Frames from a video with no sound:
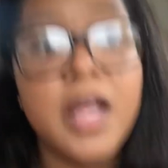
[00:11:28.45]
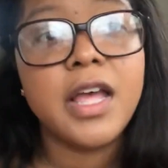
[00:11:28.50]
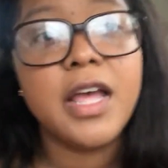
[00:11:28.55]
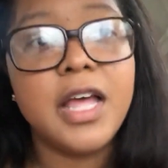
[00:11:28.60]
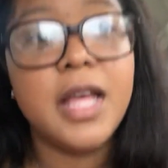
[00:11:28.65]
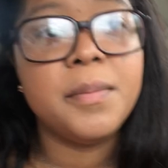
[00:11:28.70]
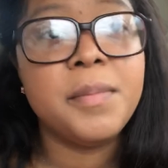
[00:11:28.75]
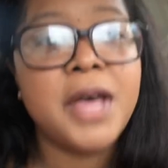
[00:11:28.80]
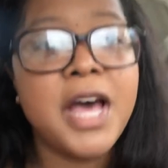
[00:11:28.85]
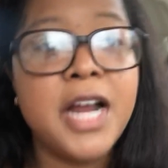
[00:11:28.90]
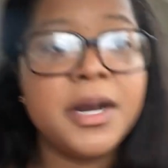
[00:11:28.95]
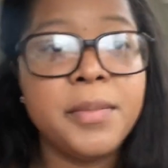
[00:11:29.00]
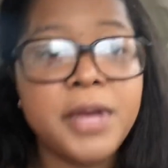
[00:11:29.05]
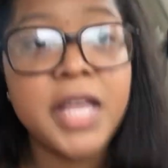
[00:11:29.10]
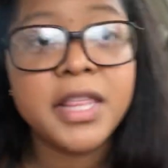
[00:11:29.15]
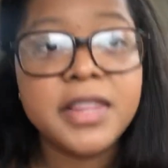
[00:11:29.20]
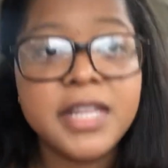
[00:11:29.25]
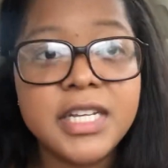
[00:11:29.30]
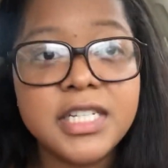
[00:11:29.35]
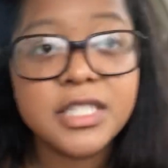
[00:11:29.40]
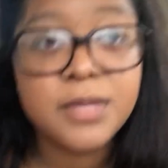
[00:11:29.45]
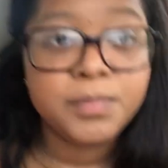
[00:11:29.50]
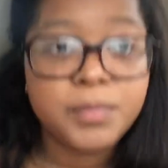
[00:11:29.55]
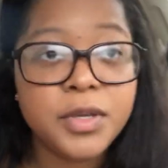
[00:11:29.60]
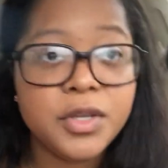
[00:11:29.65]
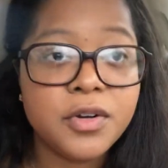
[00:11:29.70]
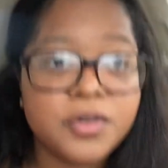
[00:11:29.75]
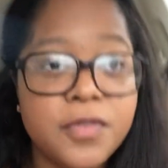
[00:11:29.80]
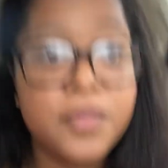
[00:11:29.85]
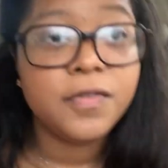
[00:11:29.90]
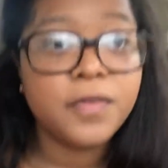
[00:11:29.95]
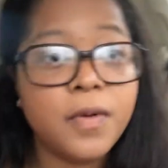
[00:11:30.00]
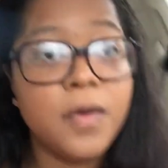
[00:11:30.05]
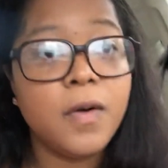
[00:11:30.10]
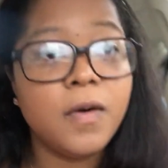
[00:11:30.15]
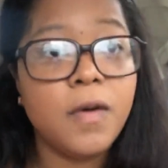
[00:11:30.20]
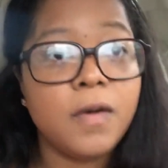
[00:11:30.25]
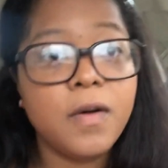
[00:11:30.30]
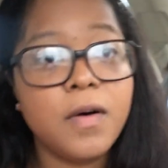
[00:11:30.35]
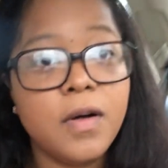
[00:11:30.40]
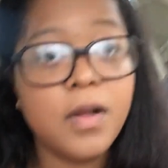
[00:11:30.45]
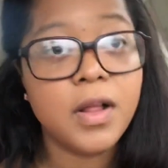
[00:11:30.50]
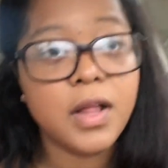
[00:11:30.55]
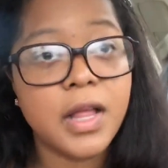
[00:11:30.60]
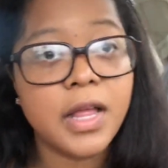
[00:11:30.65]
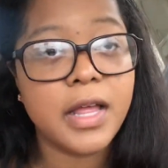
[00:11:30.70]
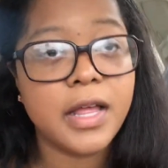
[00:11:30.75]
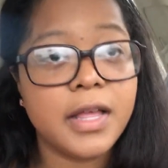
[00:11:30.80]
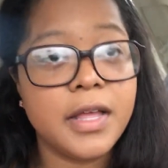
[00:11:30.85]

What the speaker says: how to make things beautiful,